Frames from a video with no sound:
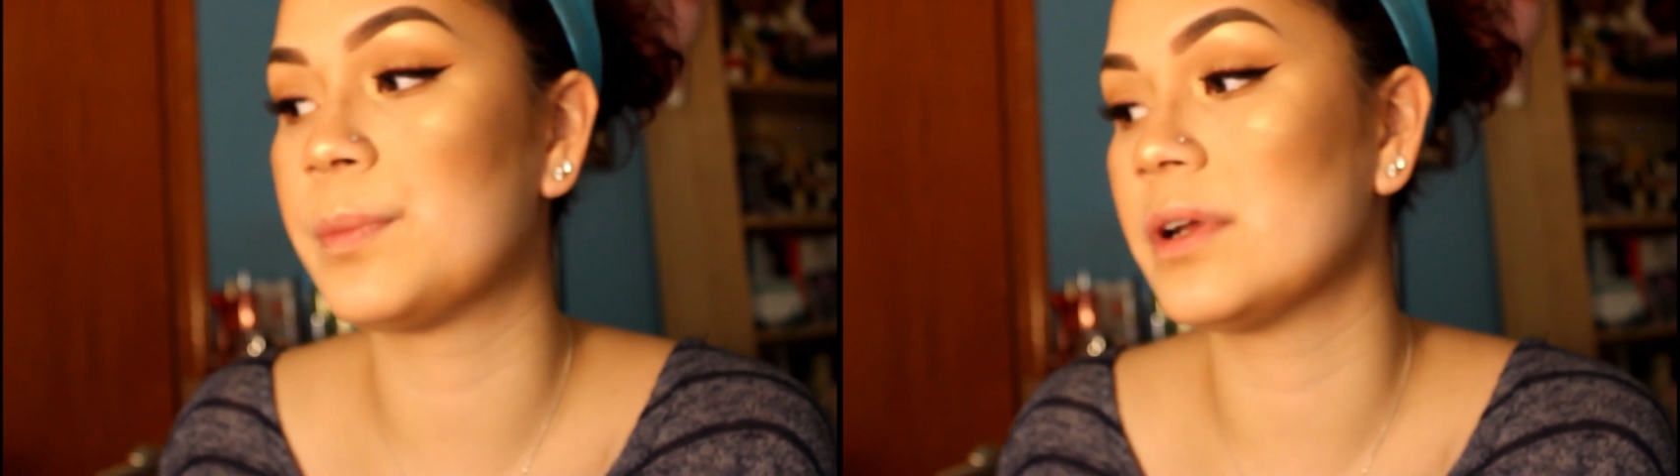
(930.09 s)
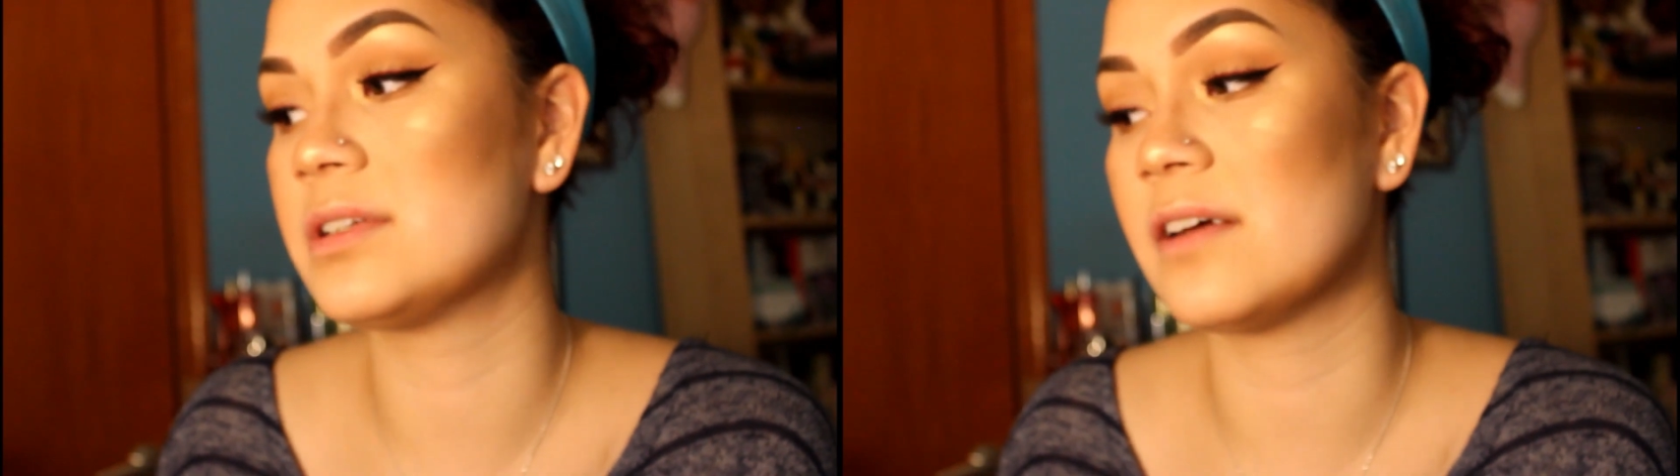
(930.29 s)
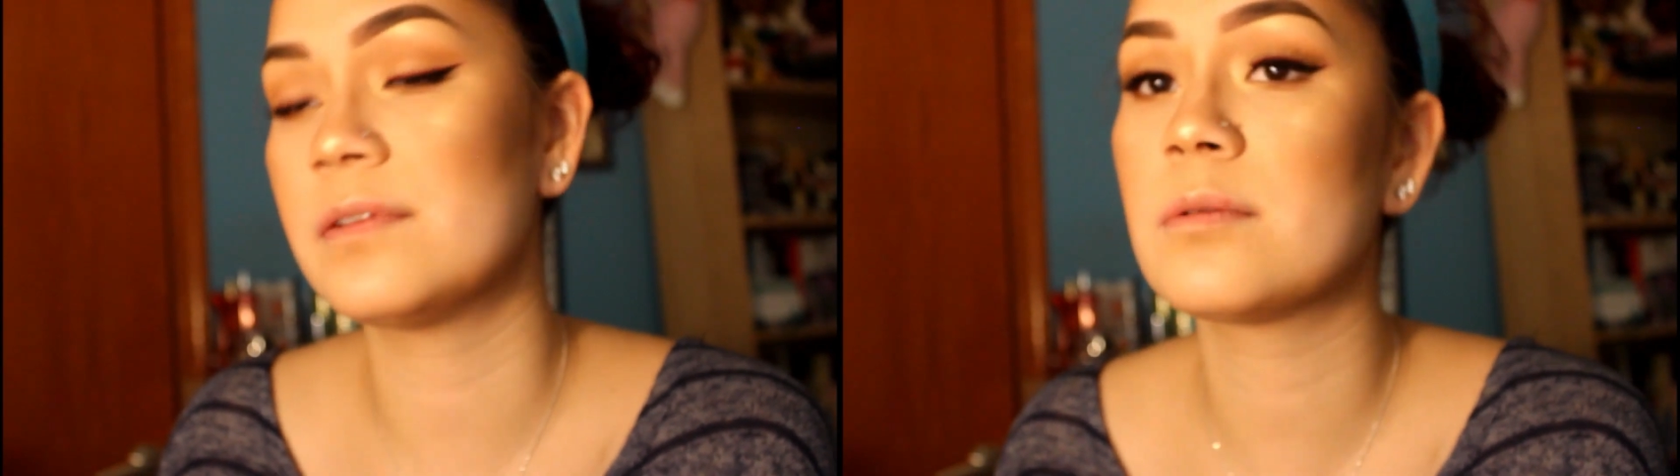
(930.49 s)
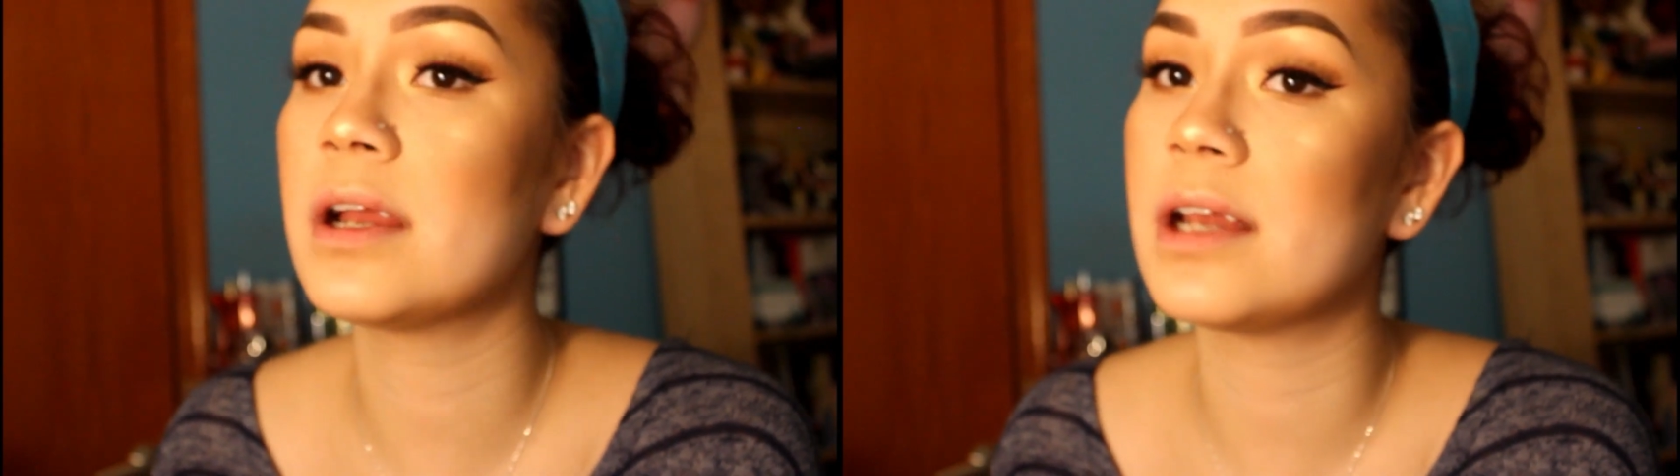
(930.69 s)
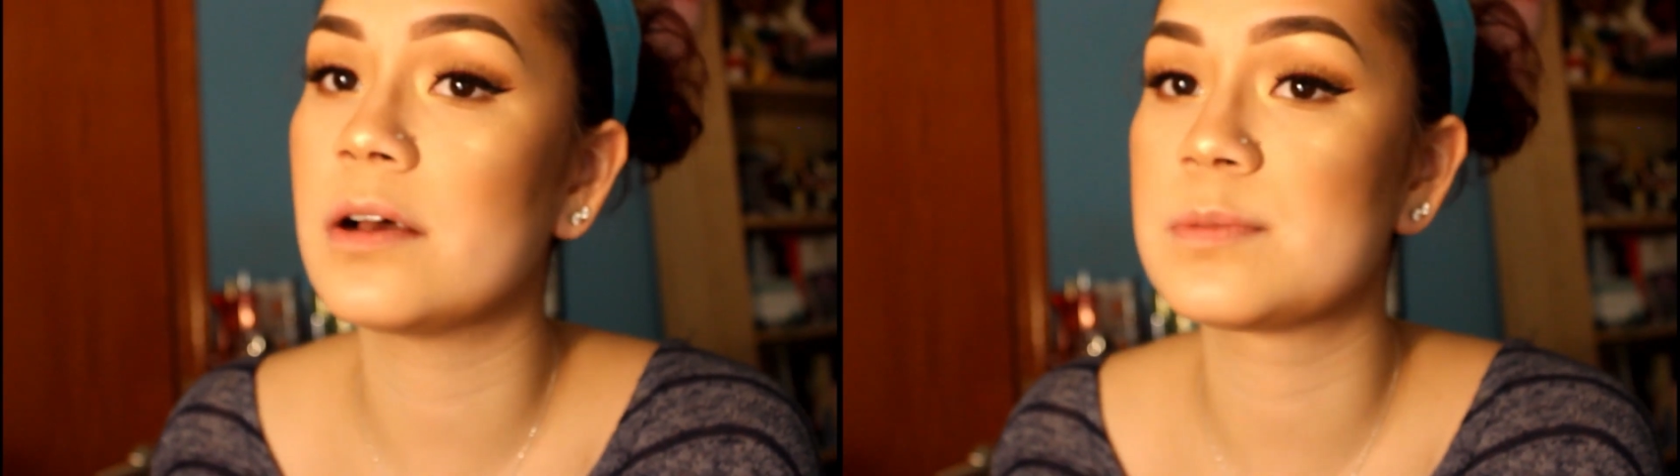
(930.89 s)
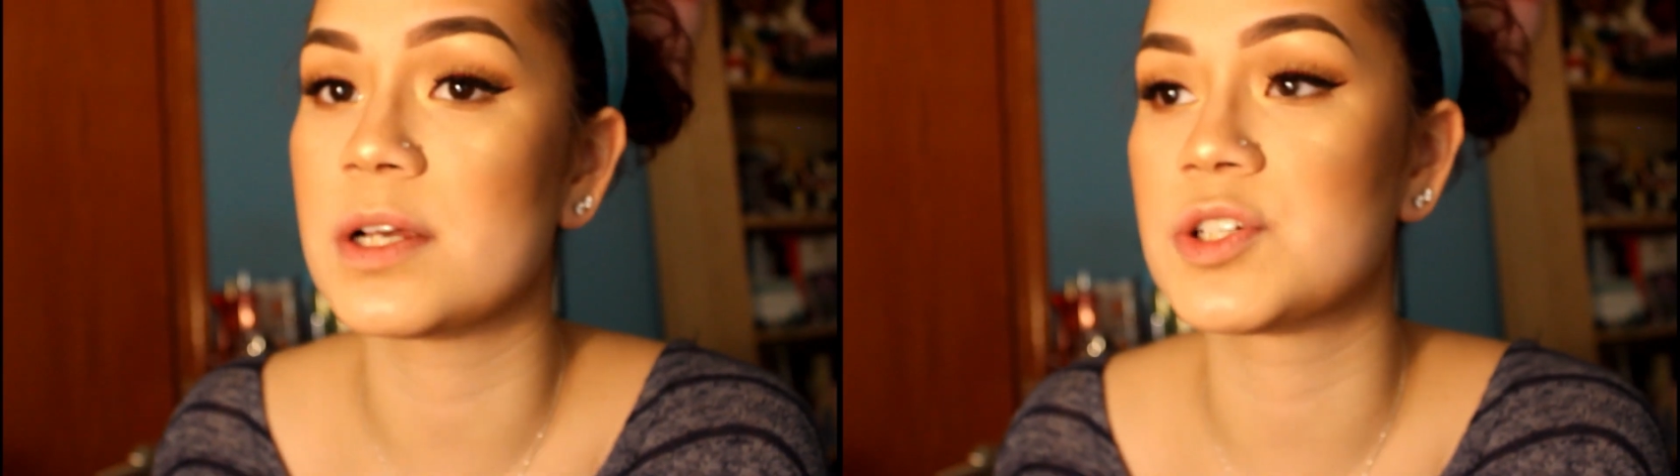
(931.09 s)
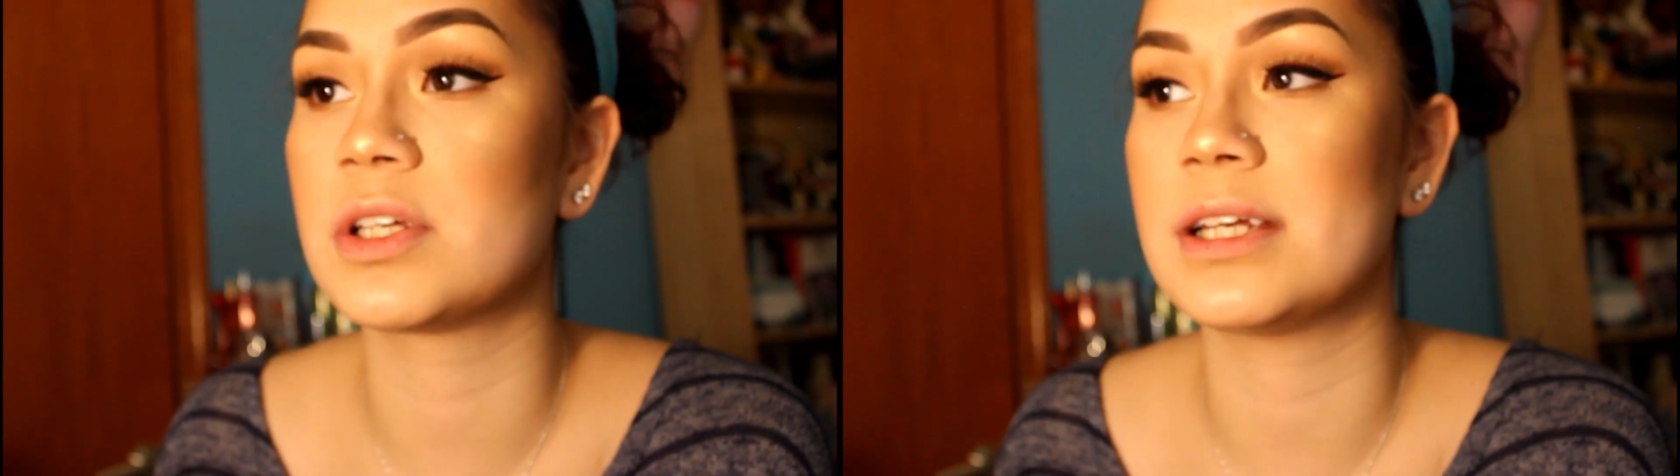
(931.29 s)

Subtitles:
but definitely right now especially,